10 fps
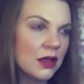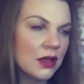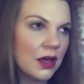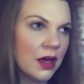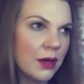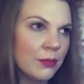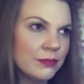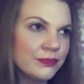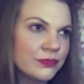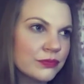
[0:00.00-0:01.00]

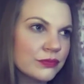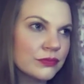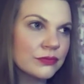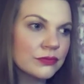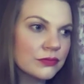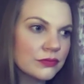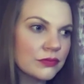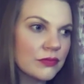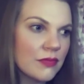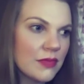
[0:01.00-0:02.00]
Um,
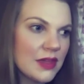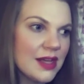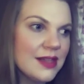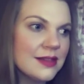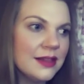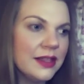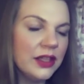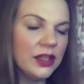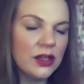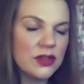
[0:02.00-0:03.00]
is
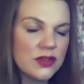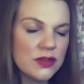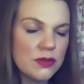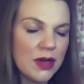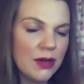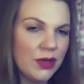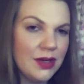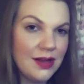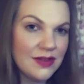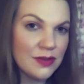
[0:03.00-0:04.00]
leading us to where we
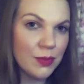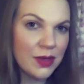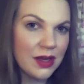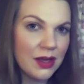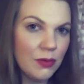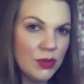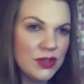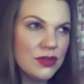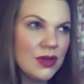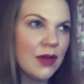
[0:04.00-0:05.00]
need to be. We
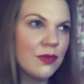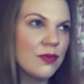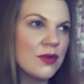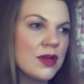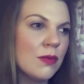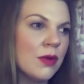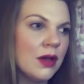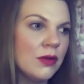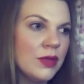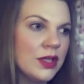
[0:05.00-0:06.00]
do have free
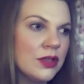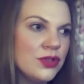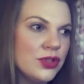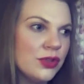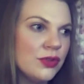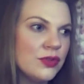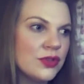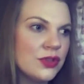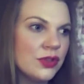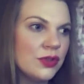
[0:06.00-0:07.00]
will, we can choose
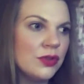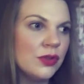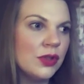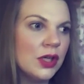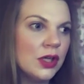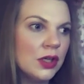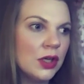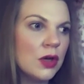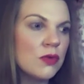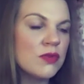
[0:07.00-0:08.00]
to
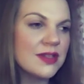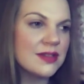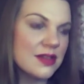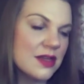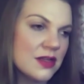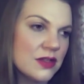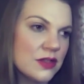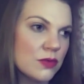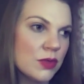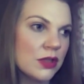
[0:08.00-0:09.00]

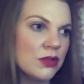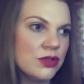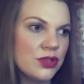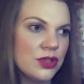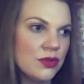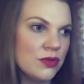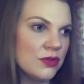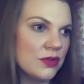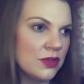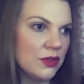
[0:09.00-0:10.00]
resist, we can
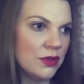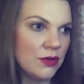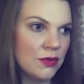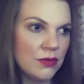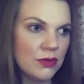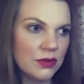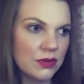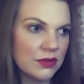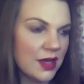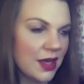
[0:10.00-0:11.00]
choose to
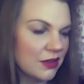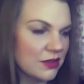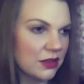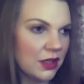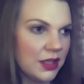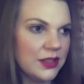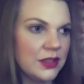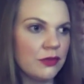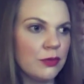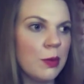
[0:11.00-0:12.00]
take a slightly
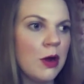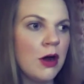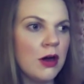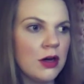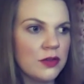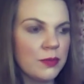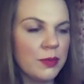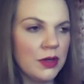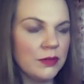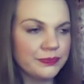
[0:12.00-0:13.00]
different path,
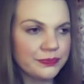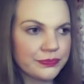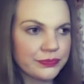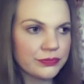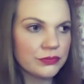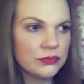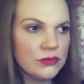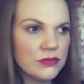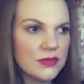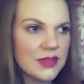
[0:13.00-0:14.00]
but
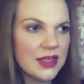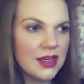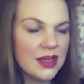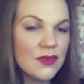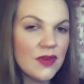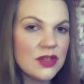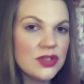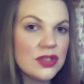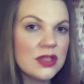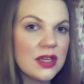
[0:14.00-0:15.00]

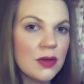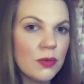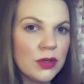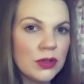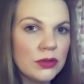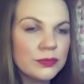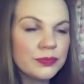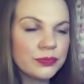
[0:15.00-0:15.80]
eventually it will